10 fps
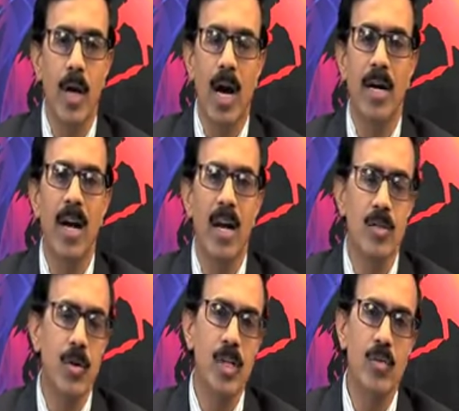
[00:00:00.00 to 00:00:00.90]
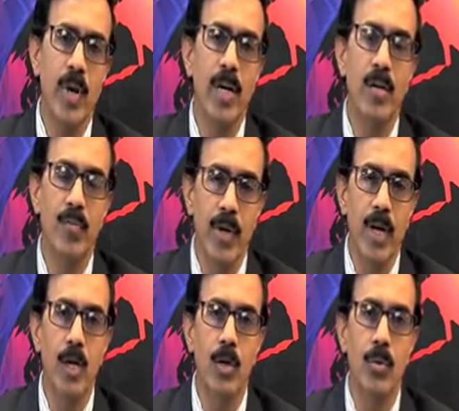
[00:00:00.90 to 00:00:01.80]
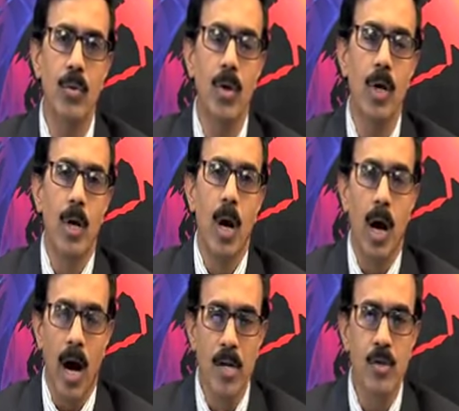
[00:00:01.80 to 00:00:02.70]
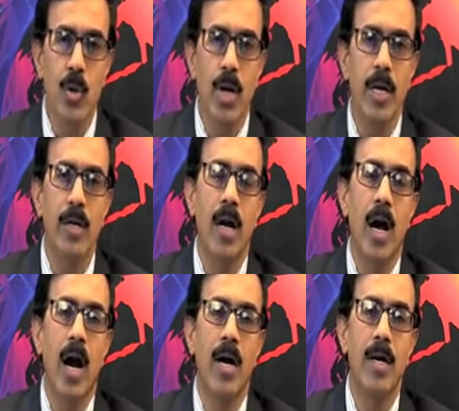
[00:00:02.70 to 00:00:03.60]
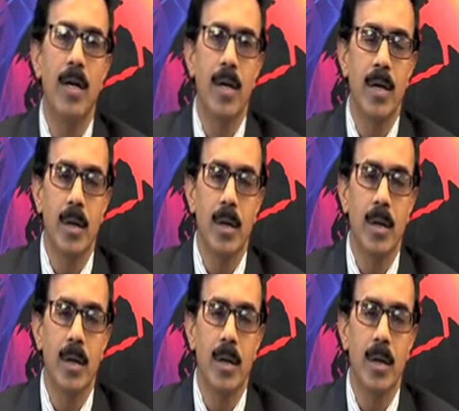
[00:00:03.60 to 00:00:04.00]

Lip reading: and also it is very difficult to isolate and